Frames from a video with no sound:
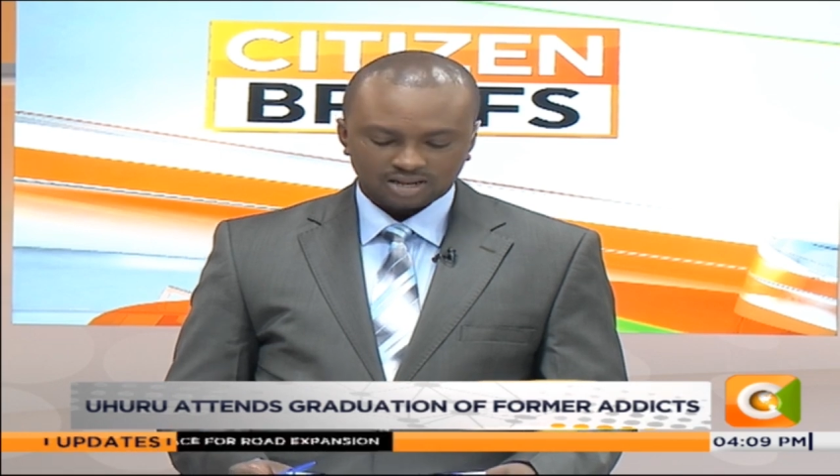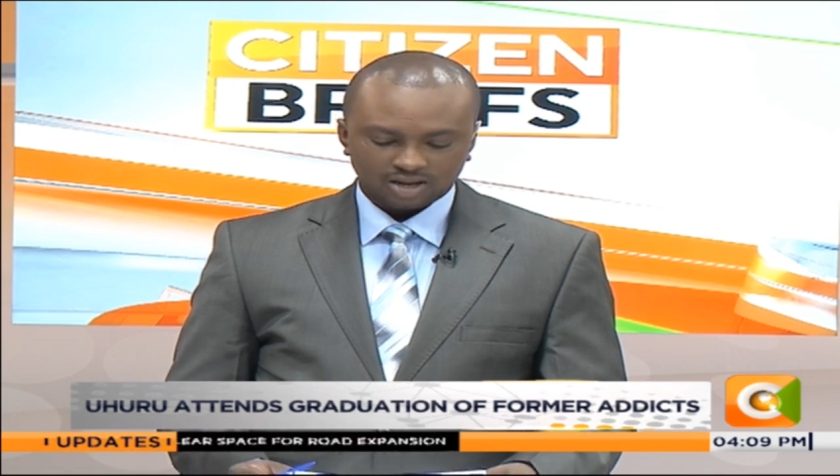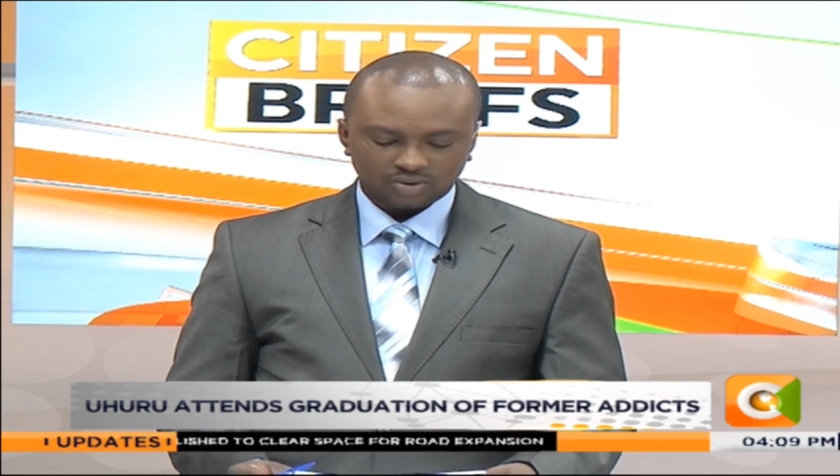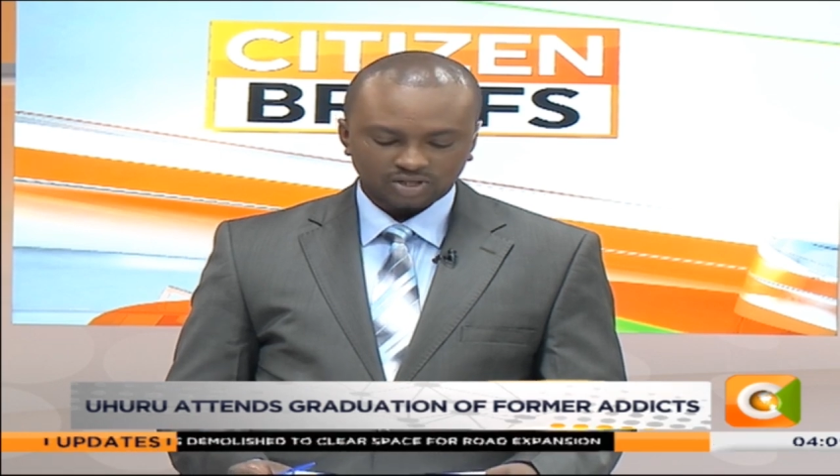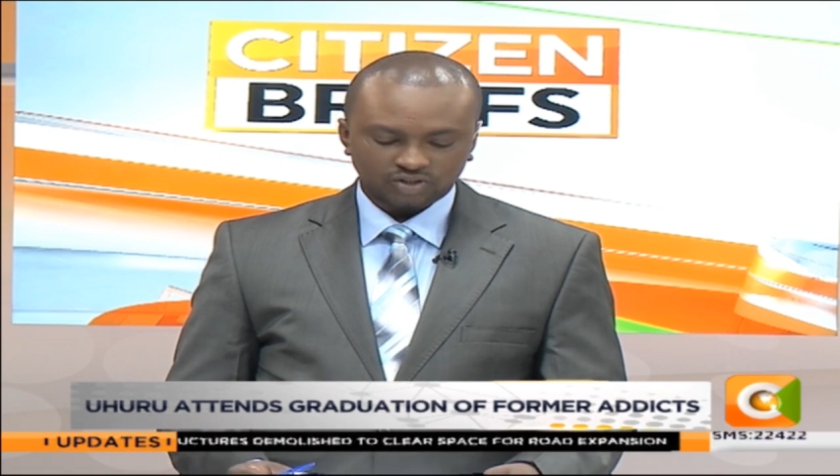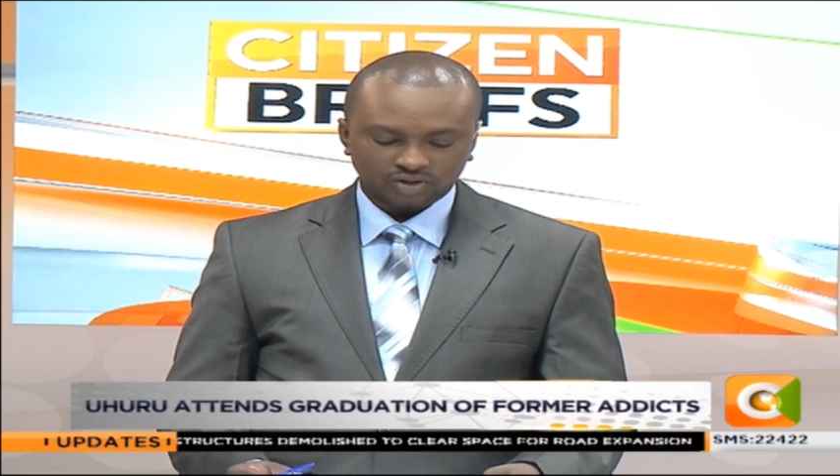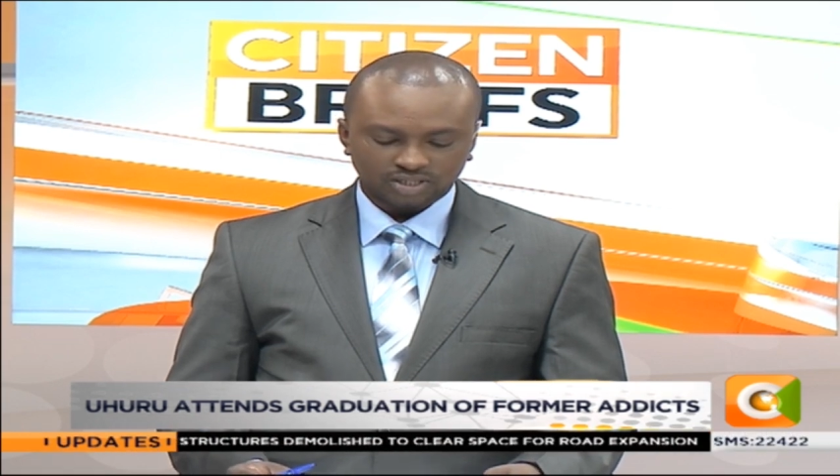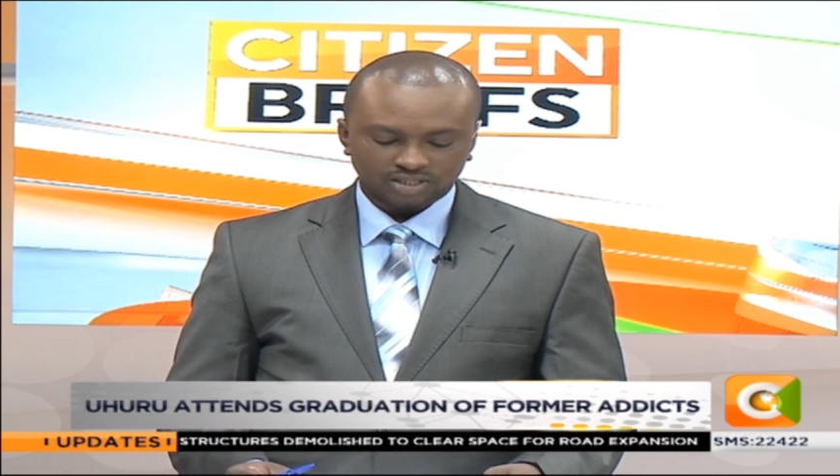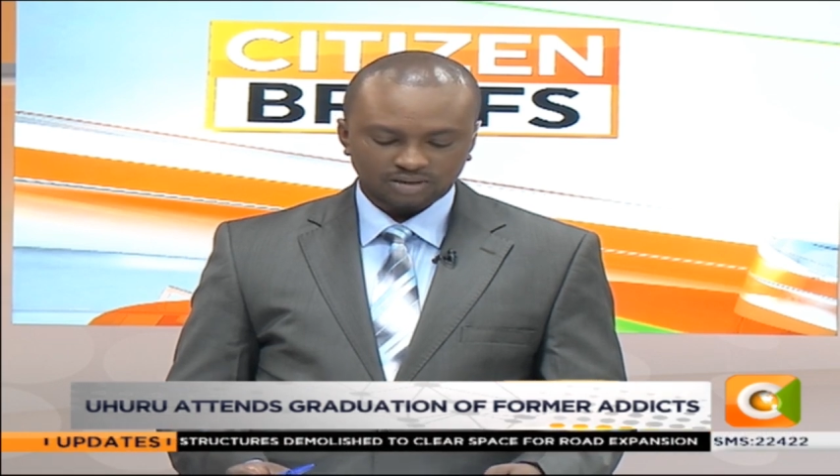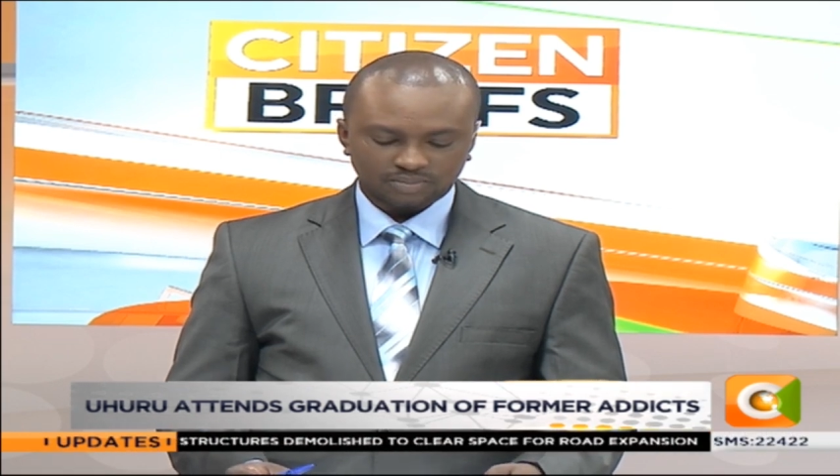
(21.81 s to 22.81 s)
Now, we are
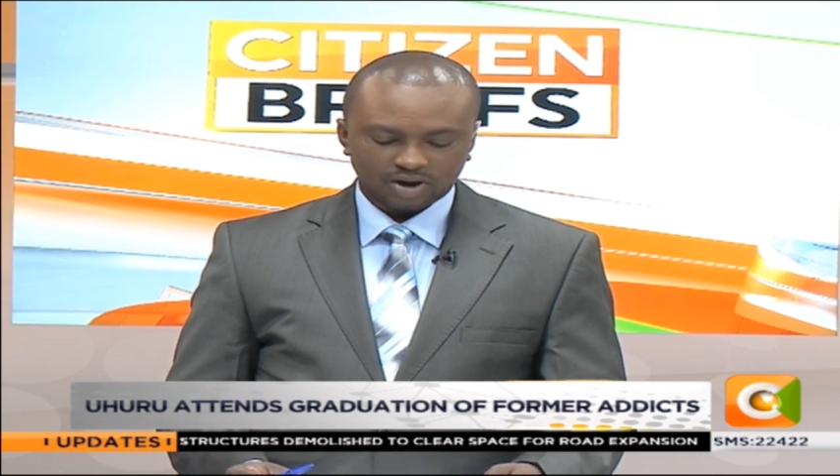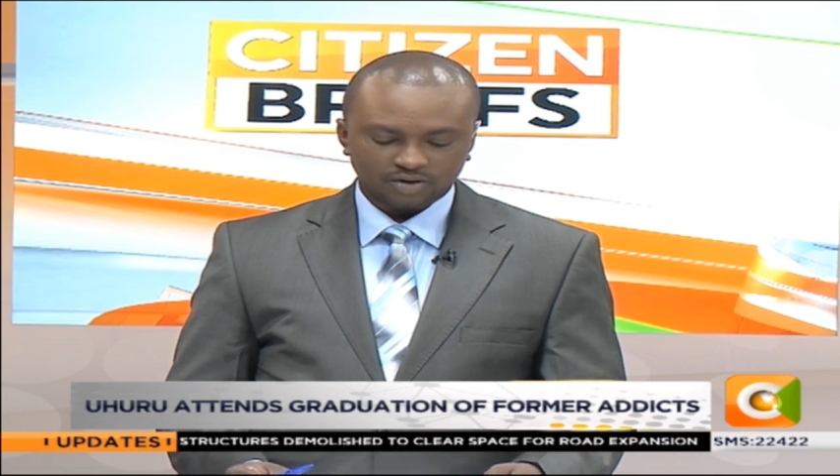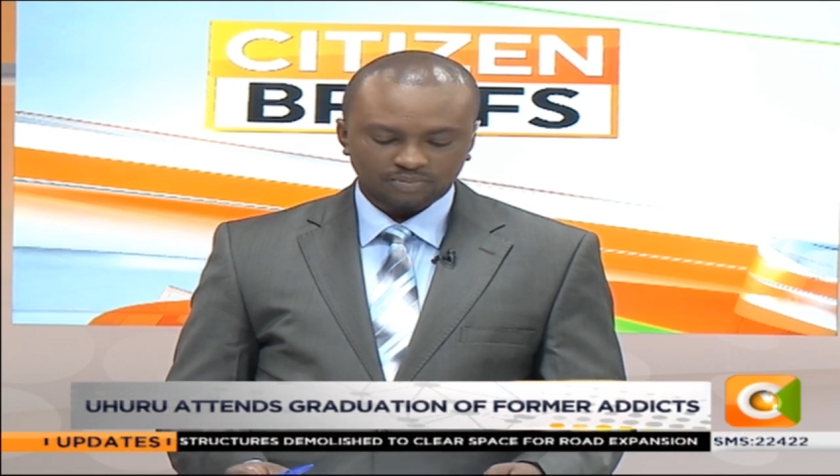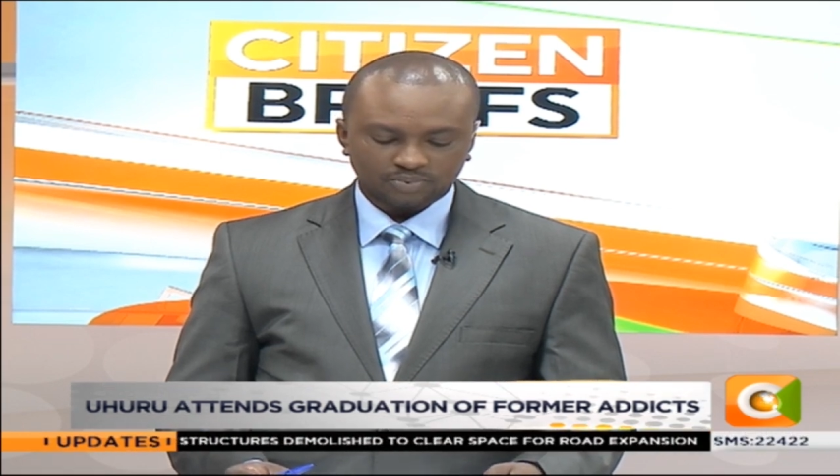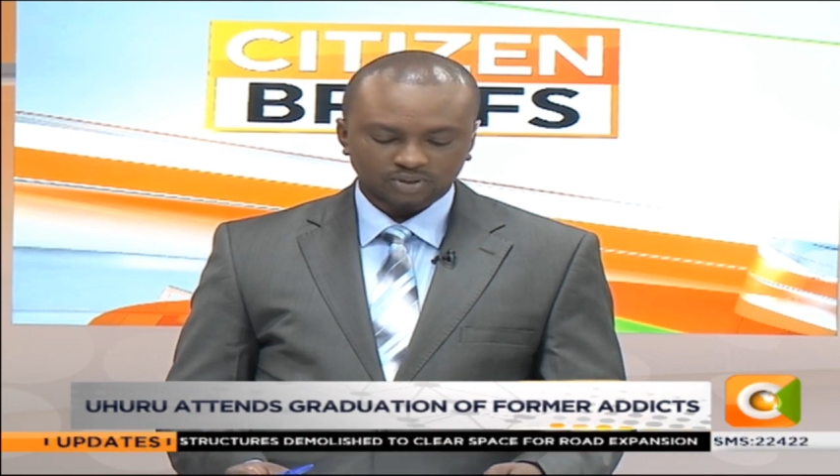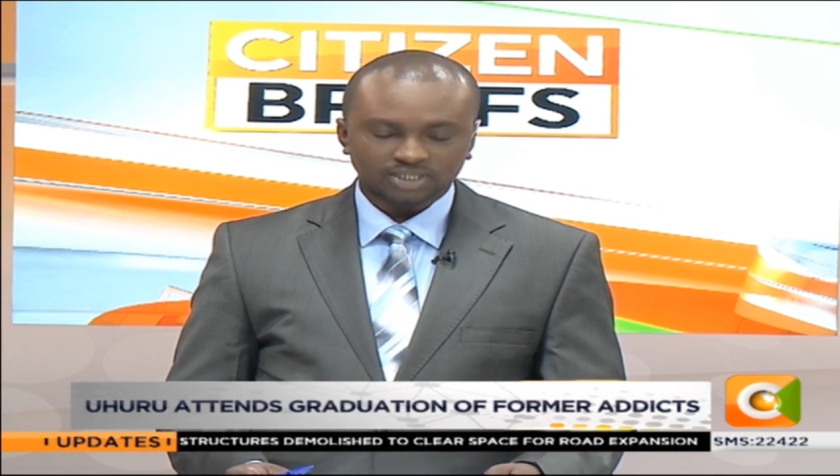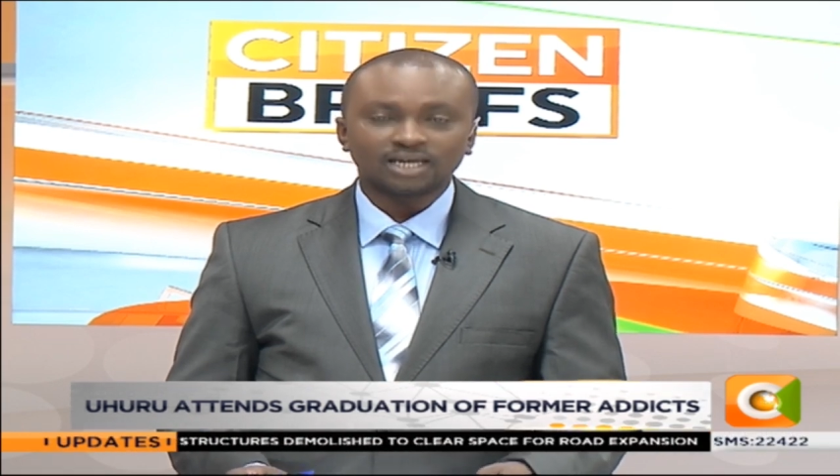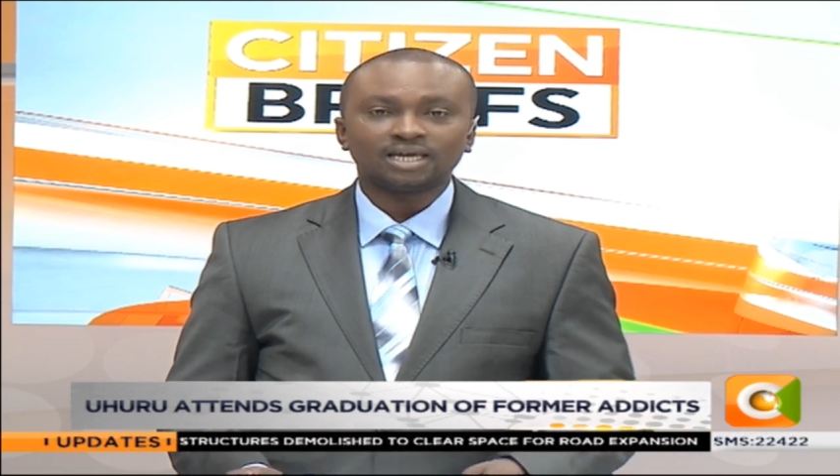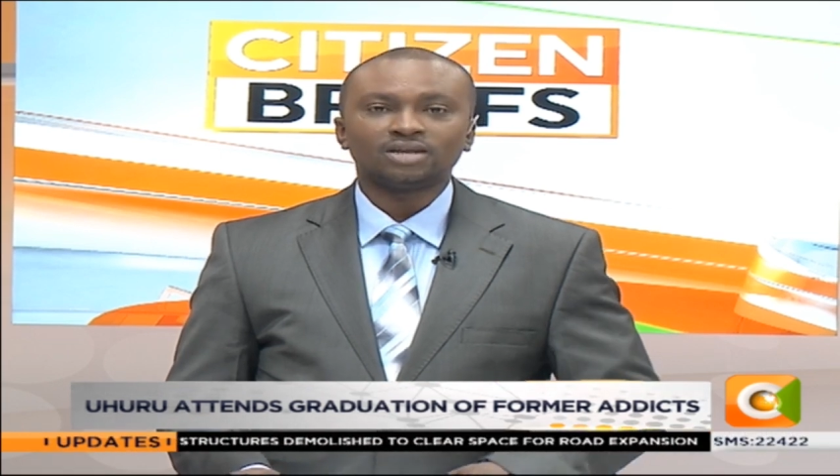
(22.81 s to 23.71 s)
joined by reporter